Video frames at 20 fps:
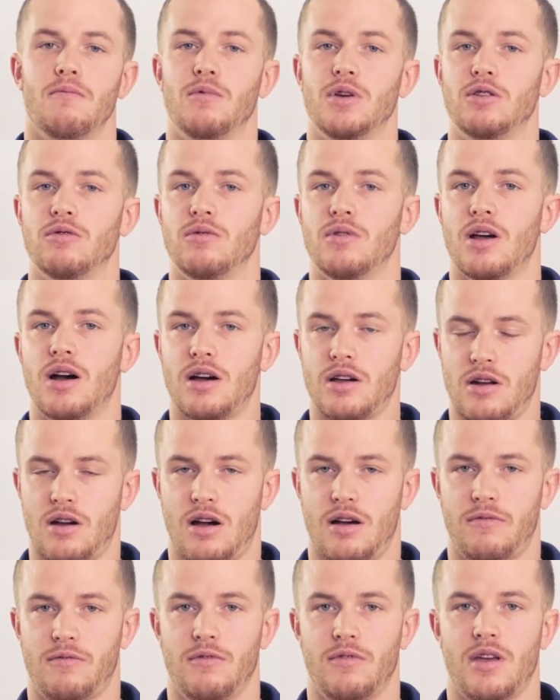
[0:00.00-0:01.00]
We do not
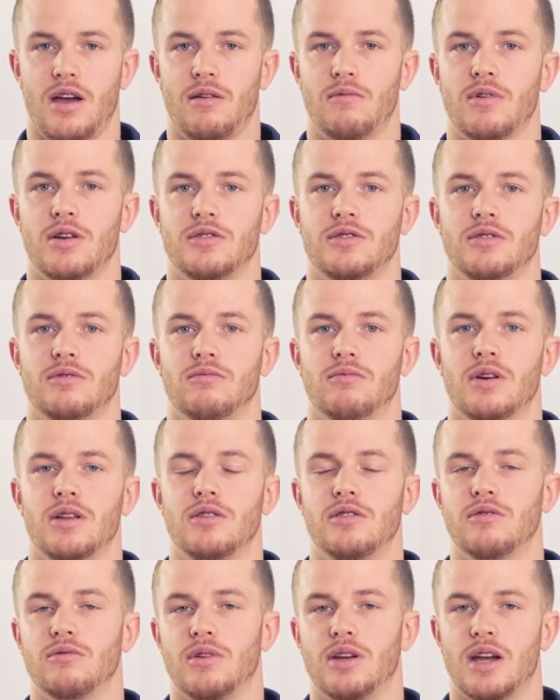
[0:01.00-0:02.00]
offer that resin
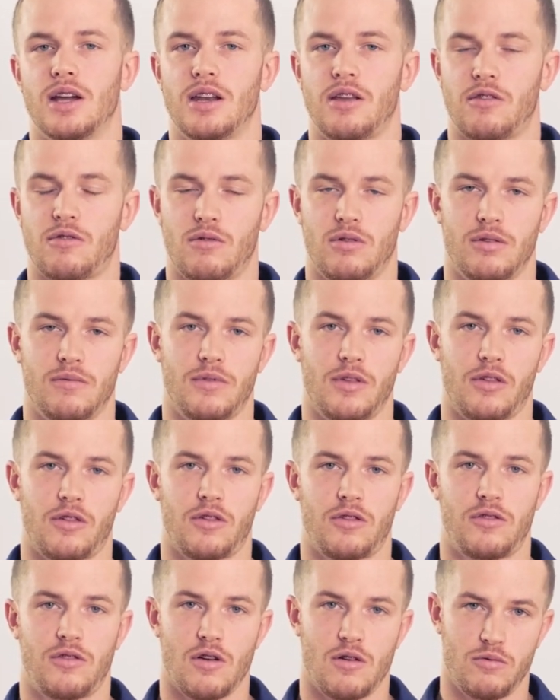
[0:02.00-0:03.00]
when doing any sort of the
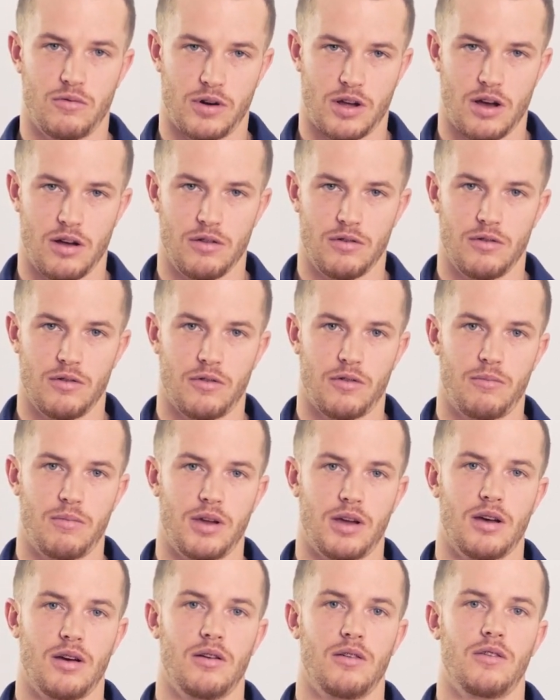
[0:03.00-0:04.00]
stone colors,
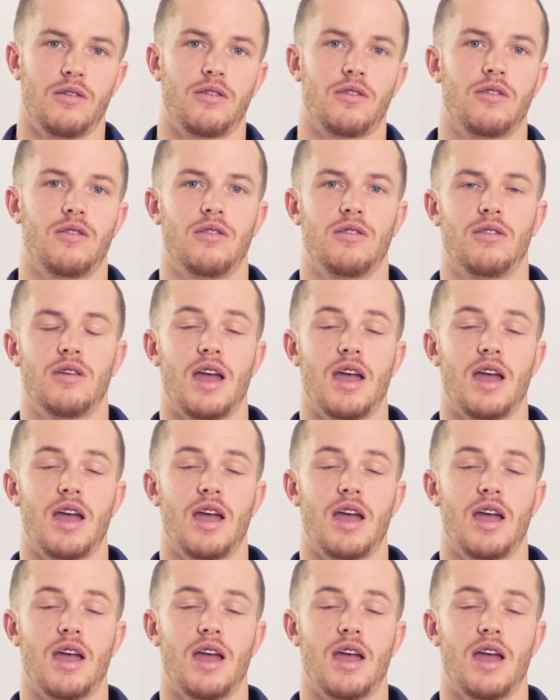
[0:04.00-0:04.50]
because the